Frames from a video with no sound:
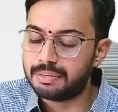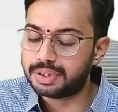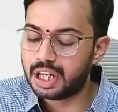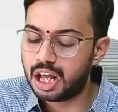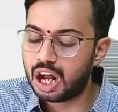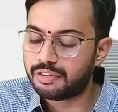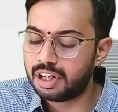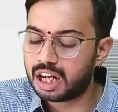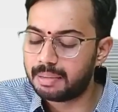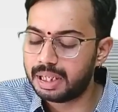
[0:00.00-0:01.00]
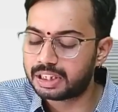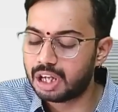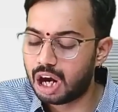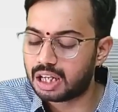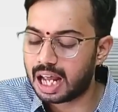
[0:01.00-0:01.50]
Share of income is
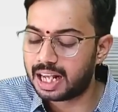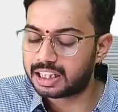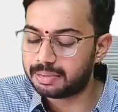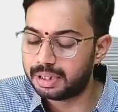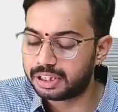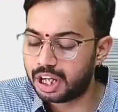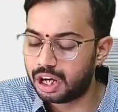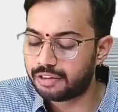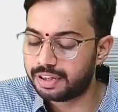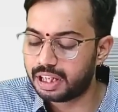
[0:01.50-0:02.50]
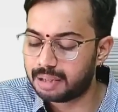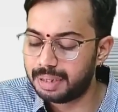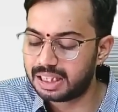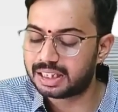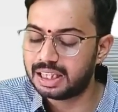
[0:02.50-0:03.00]
not taxable. Share of income
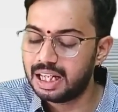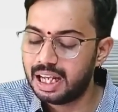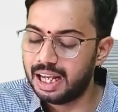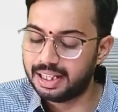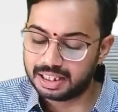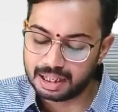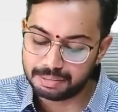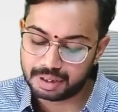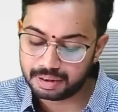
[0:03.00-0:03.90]
is exempt.